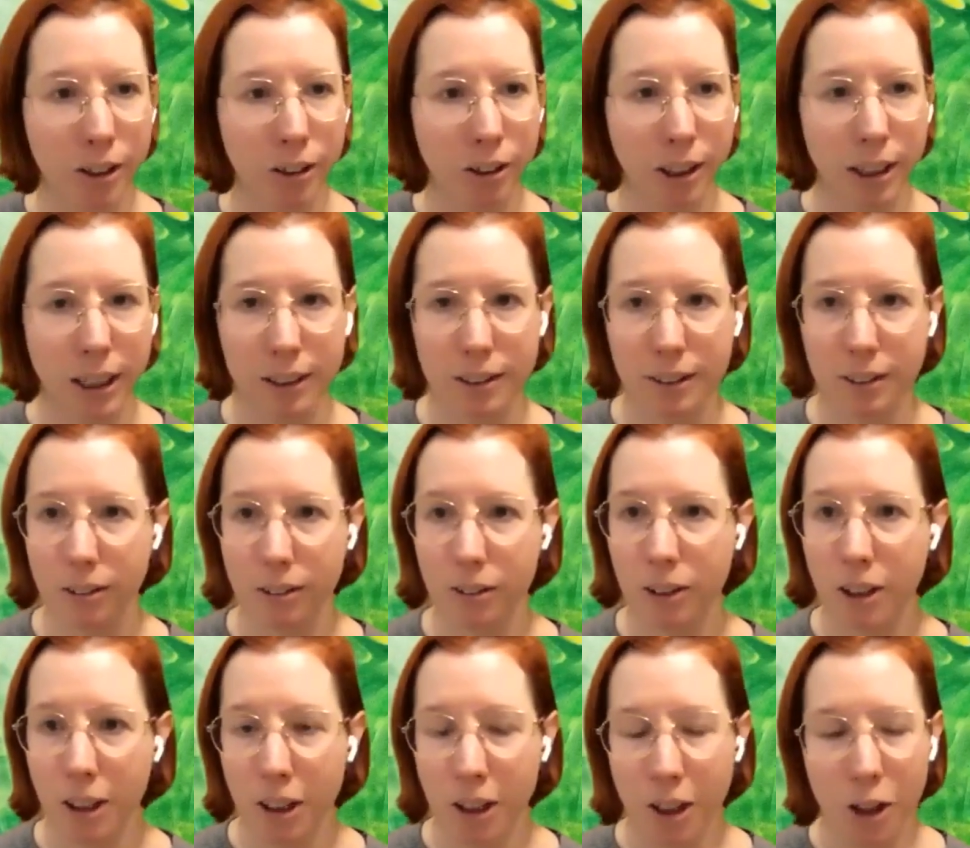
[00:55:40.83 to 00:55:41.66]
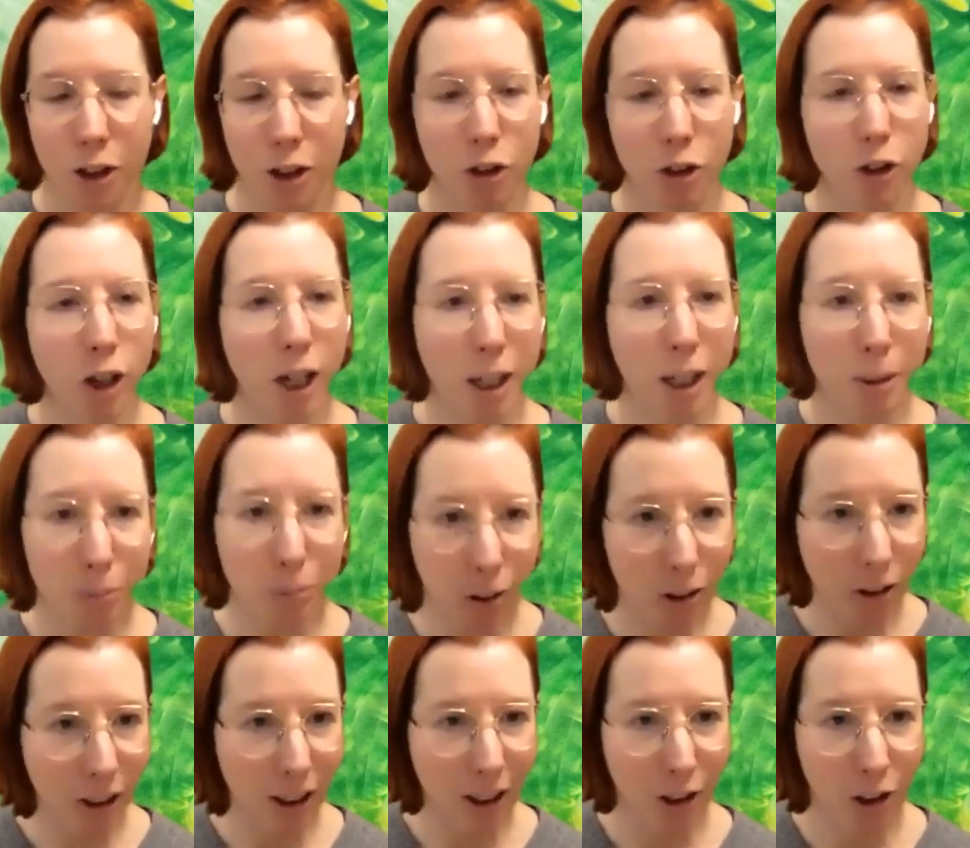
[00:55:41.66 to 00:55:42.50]
He has an incredible
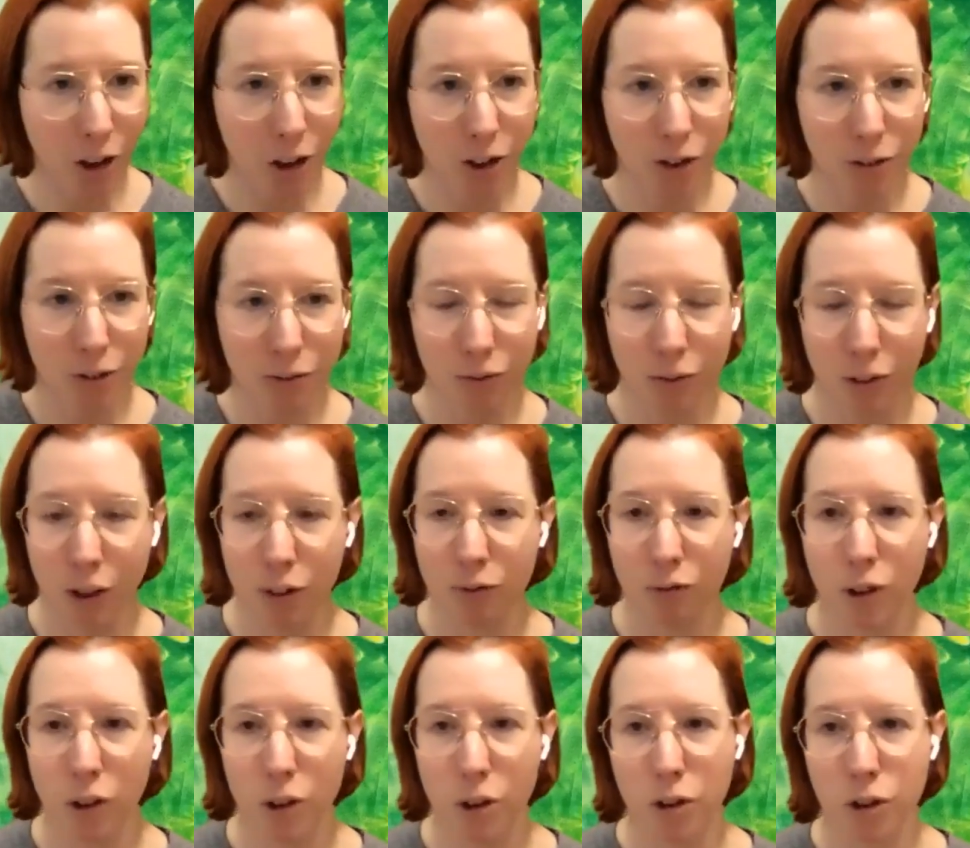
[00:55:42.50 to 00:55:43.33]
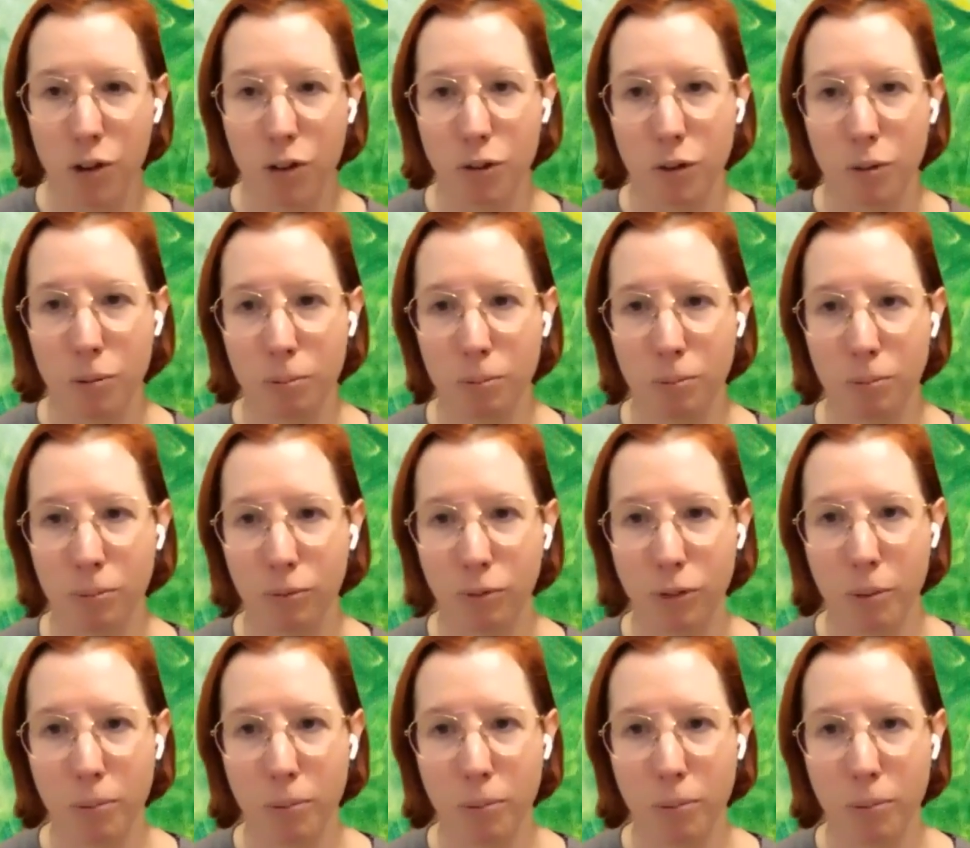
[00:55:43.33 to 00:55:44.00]
collection of photos from